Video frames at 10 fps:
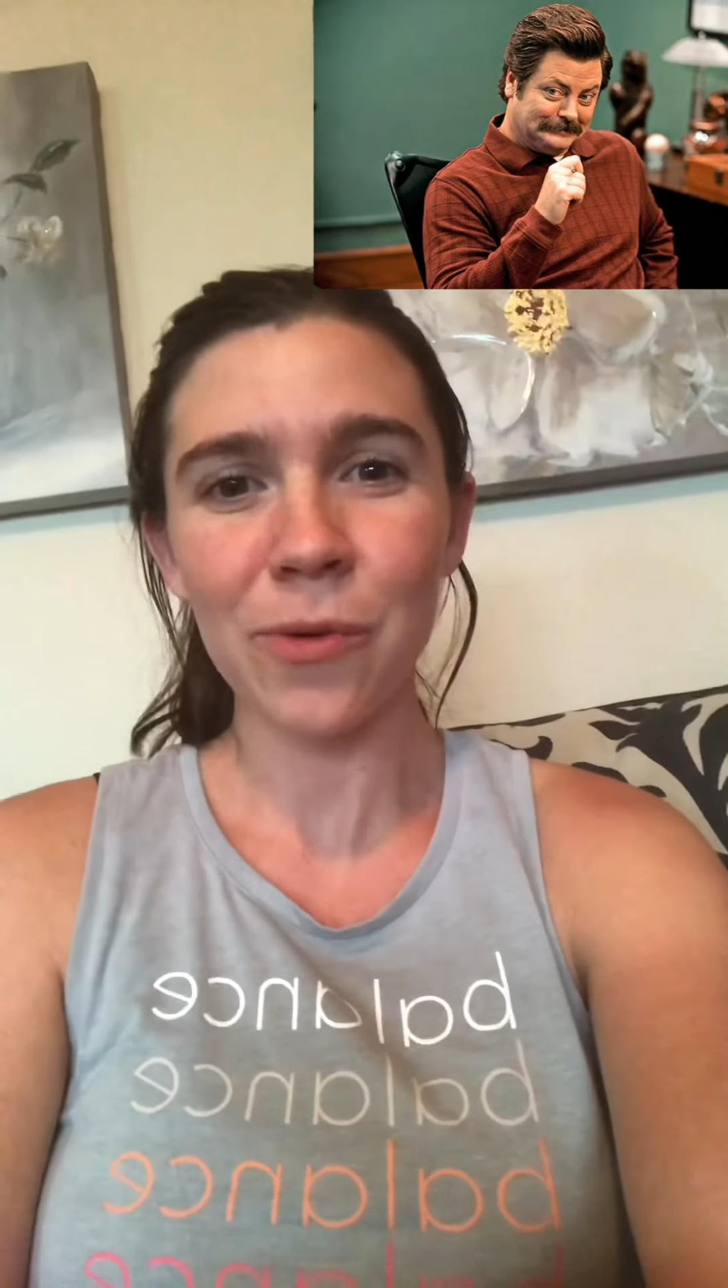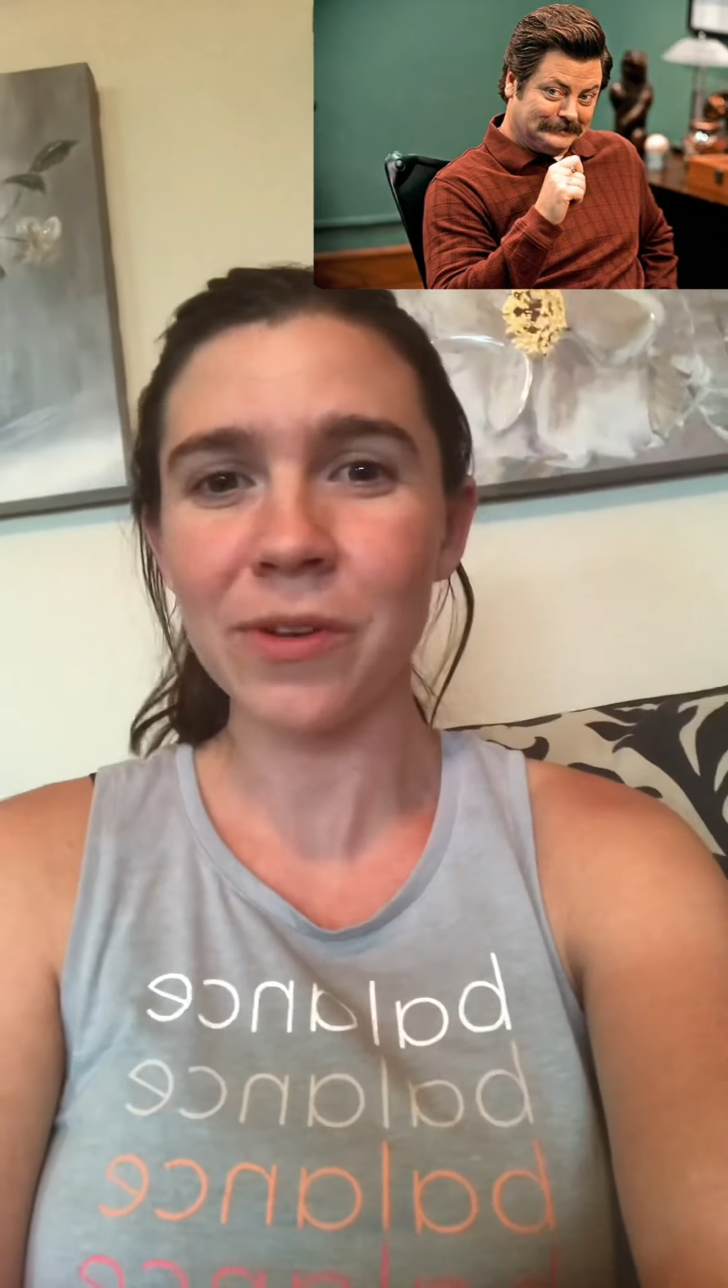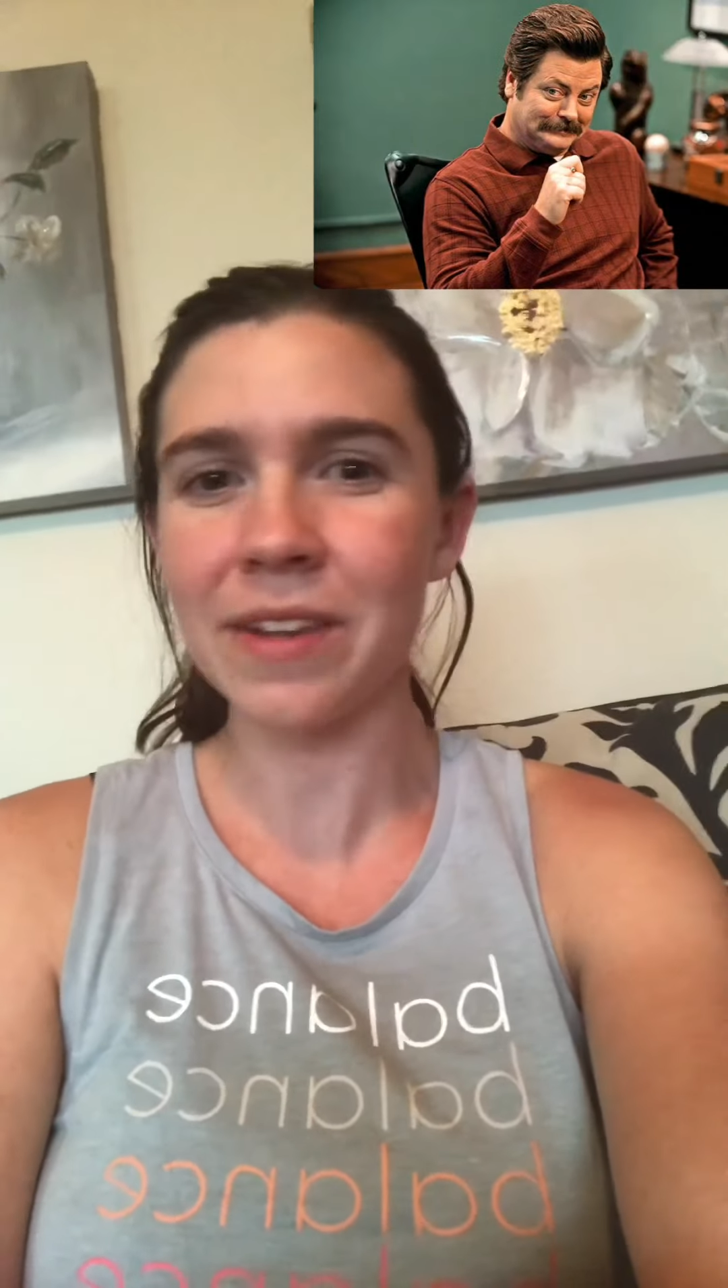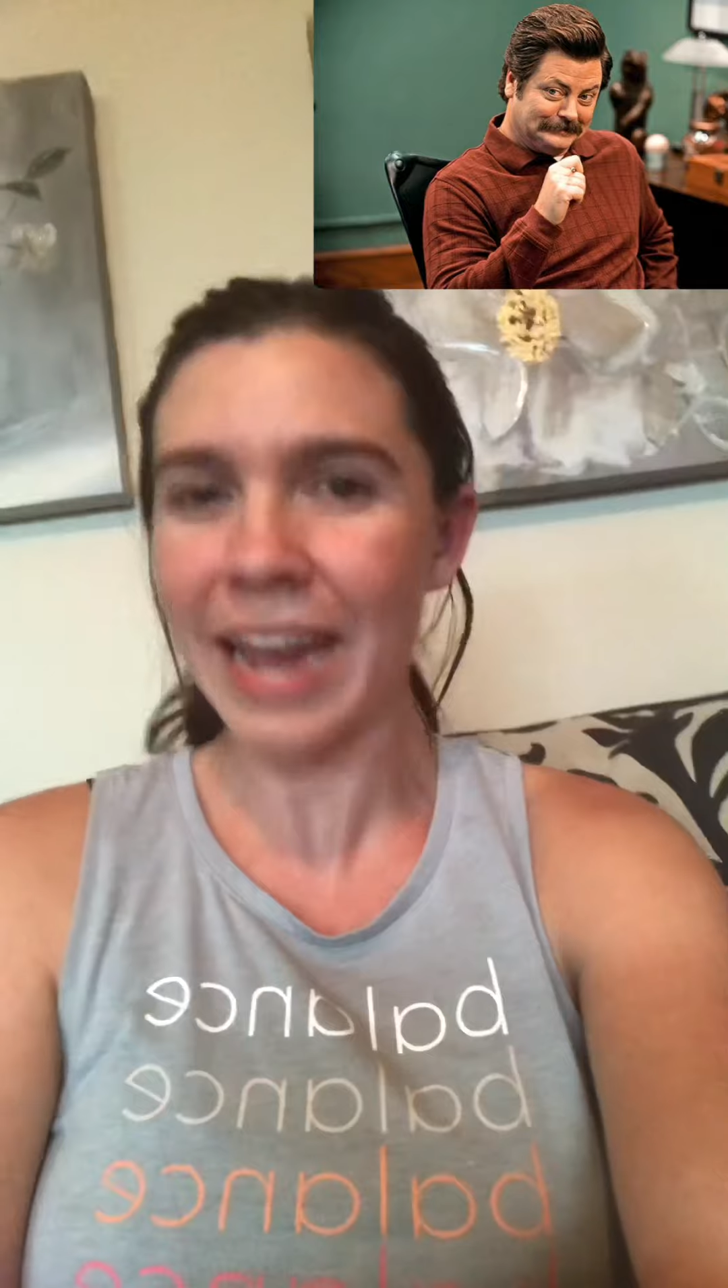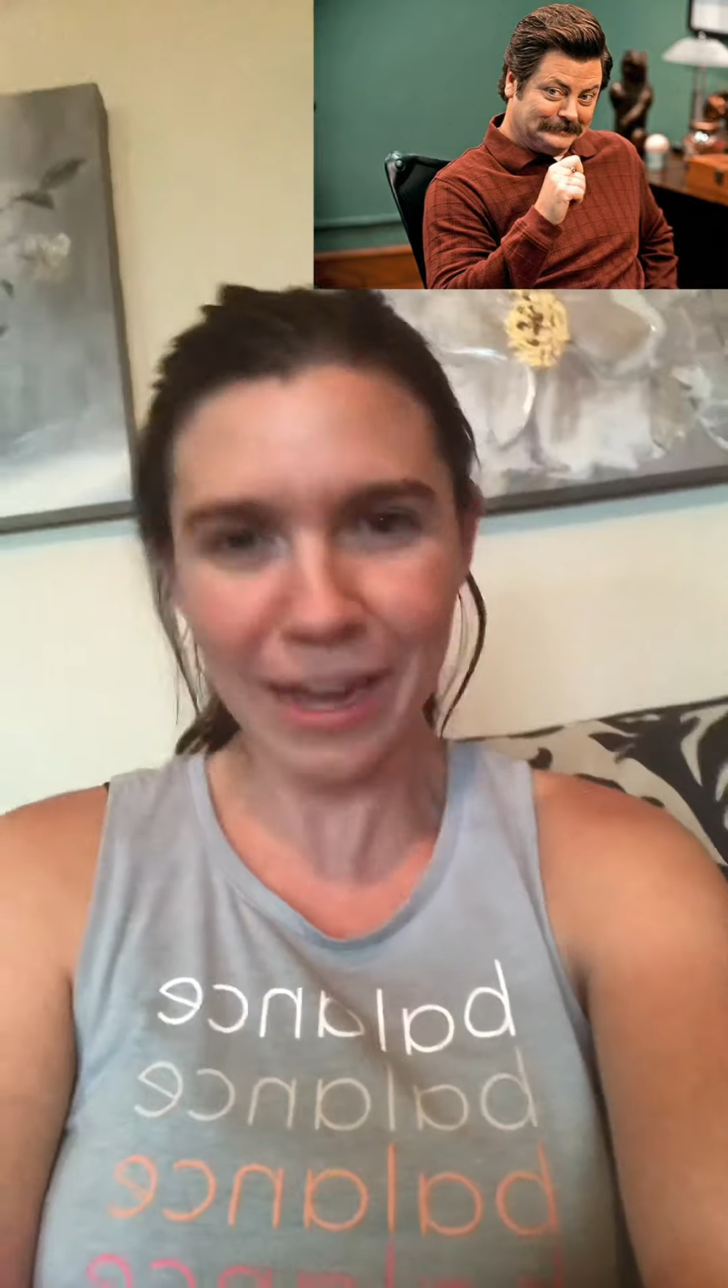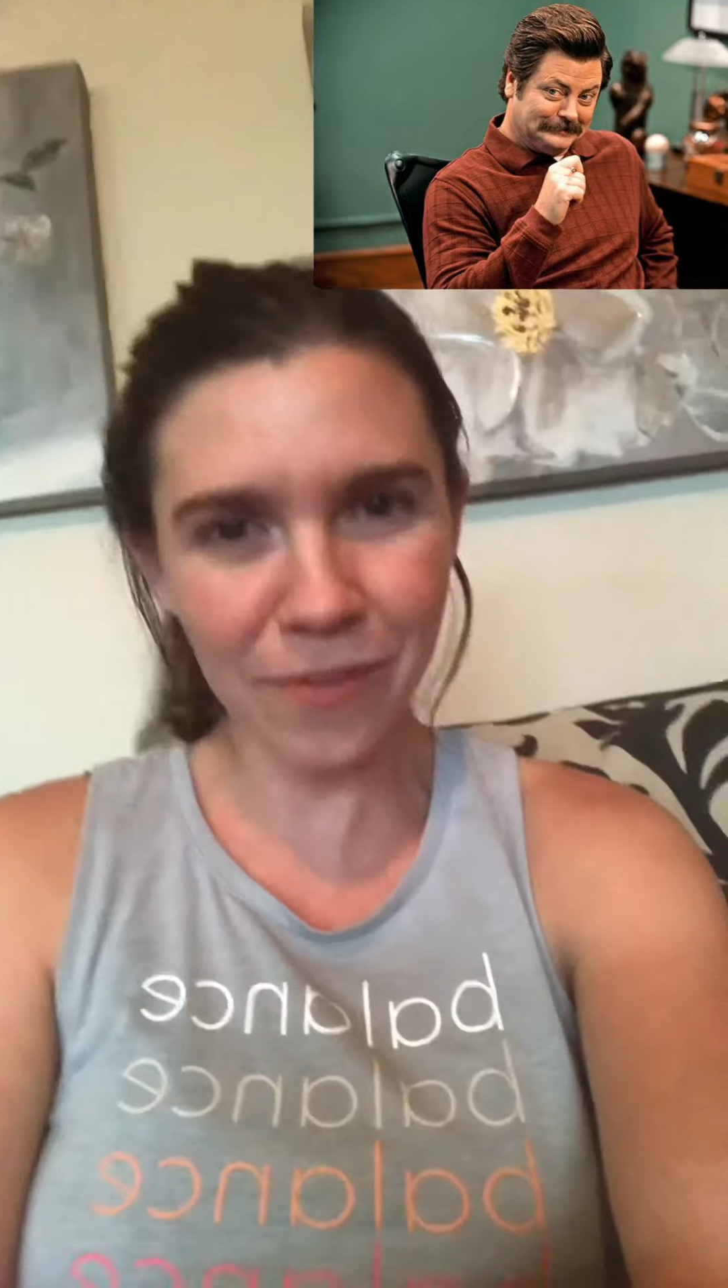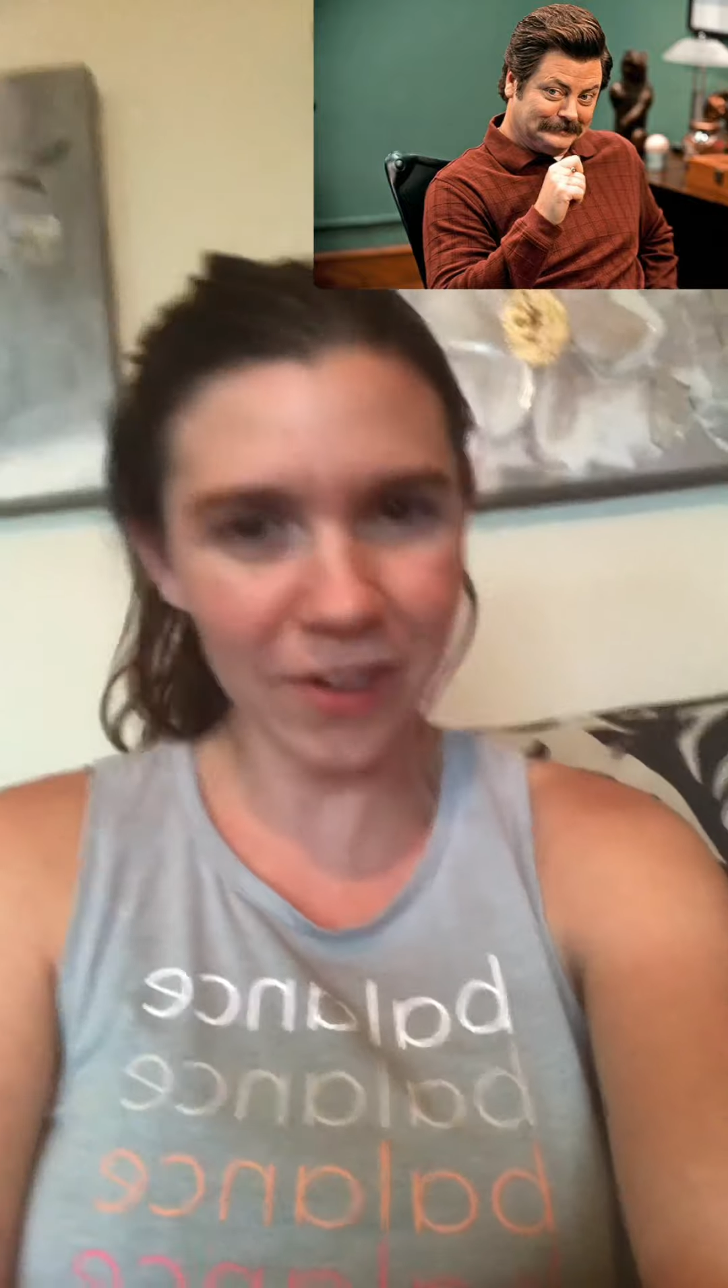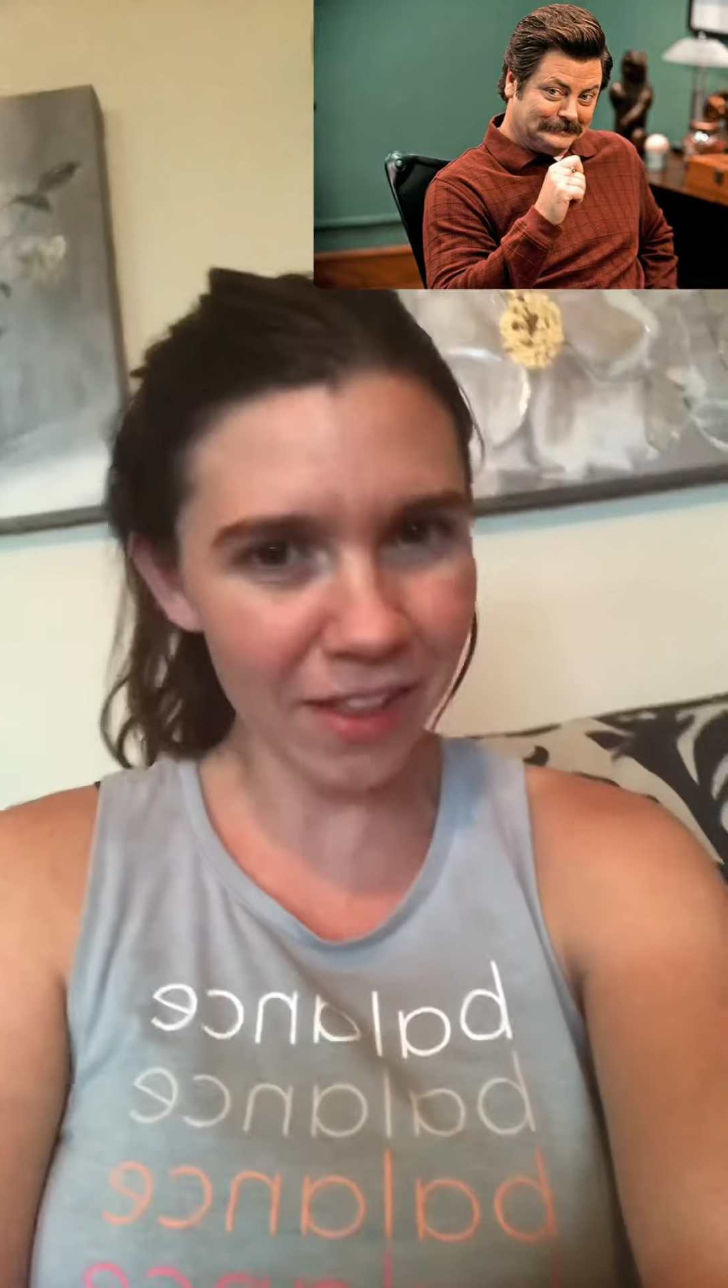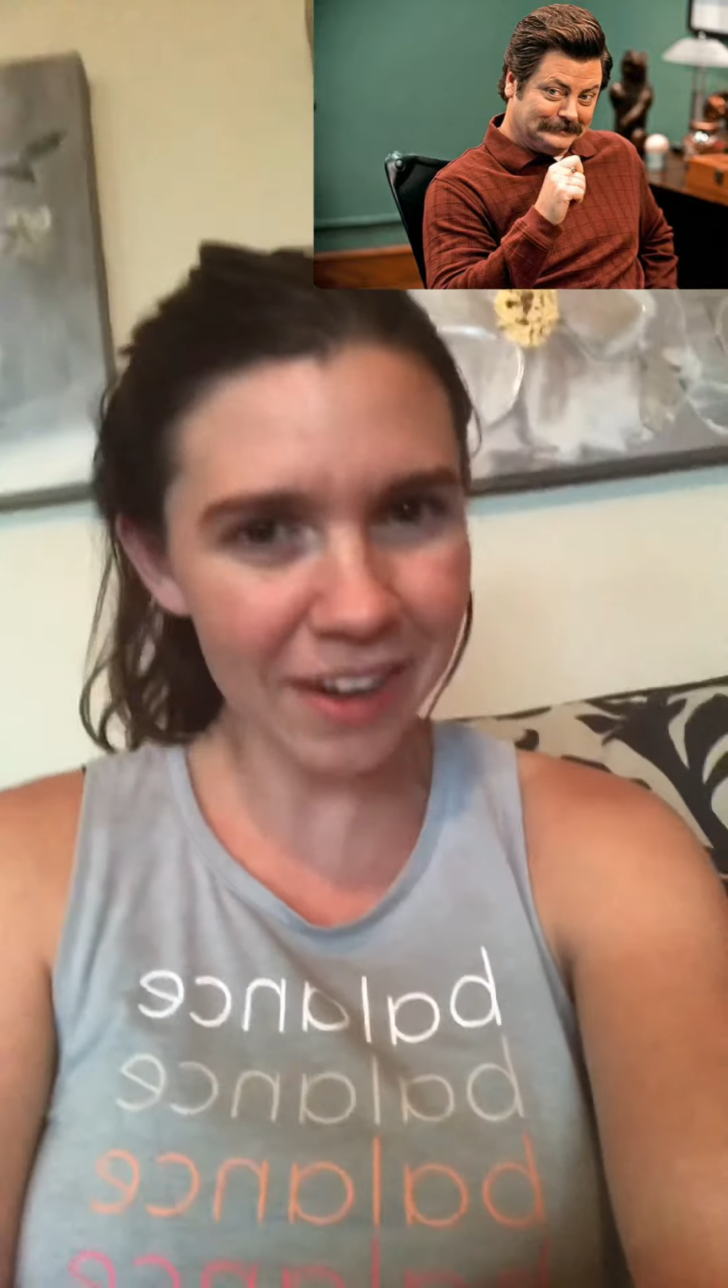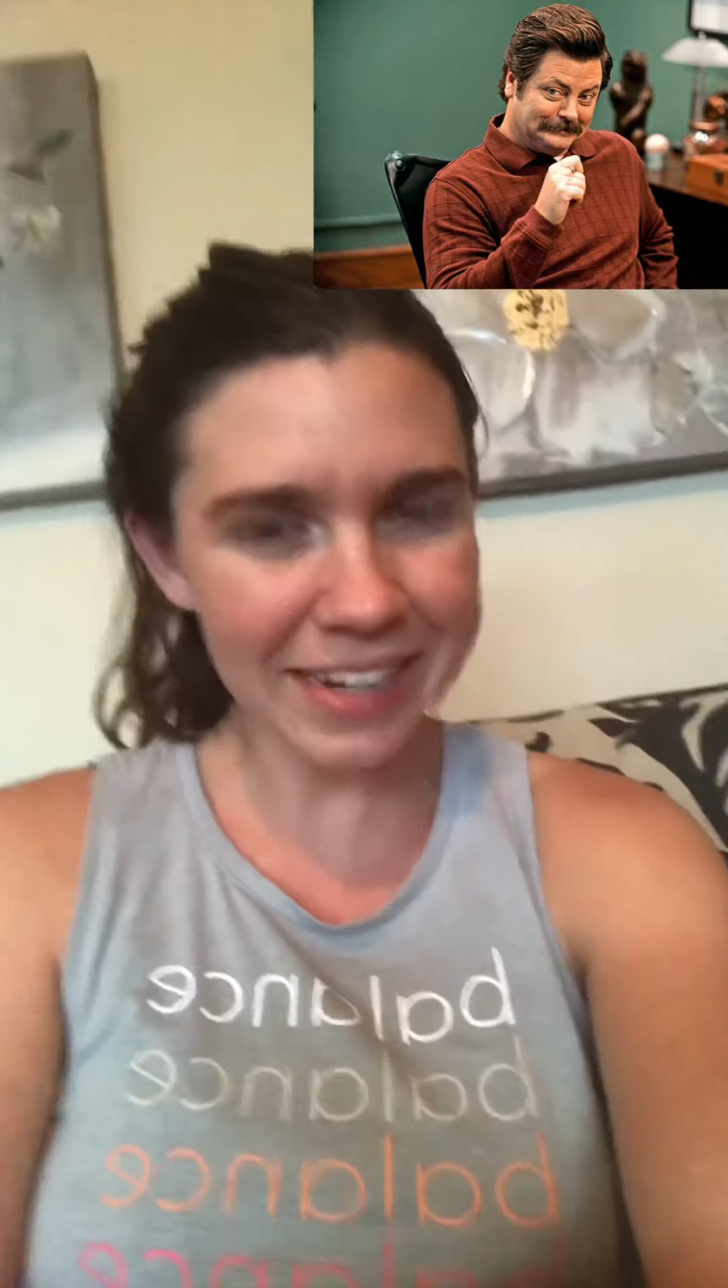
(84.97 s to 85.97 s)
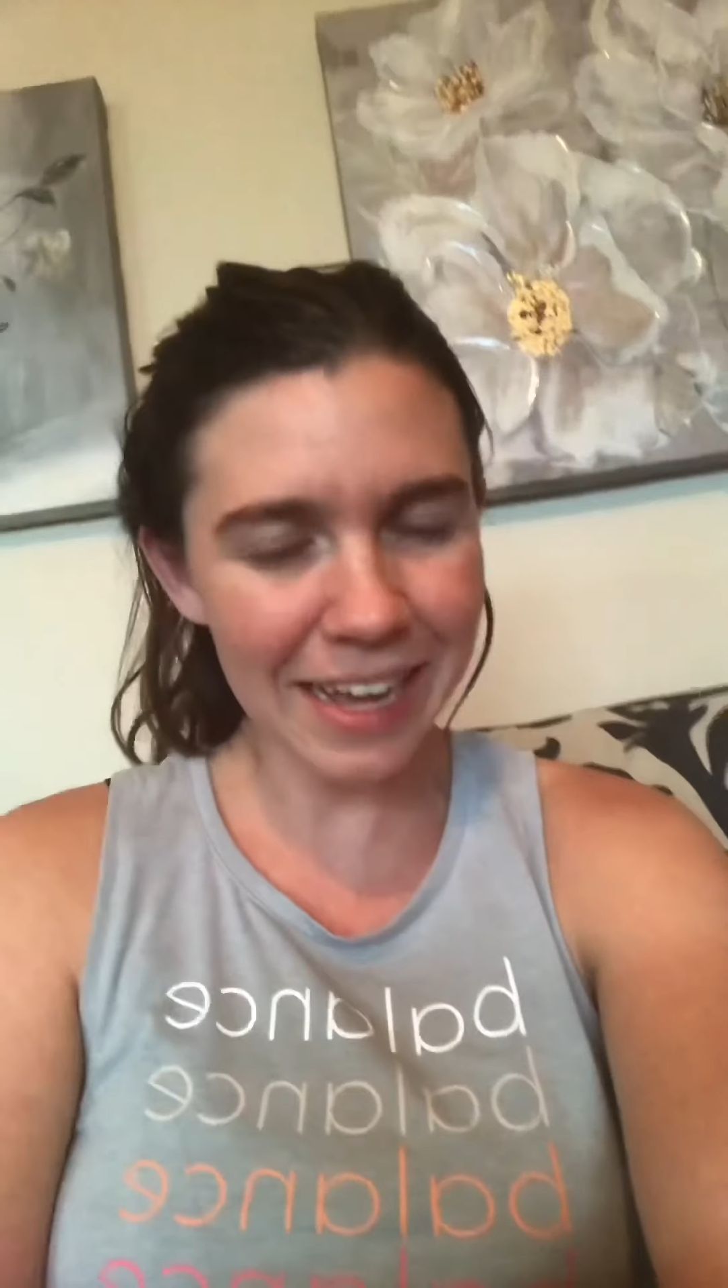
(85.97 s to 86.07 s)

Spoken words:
was an 8 for a long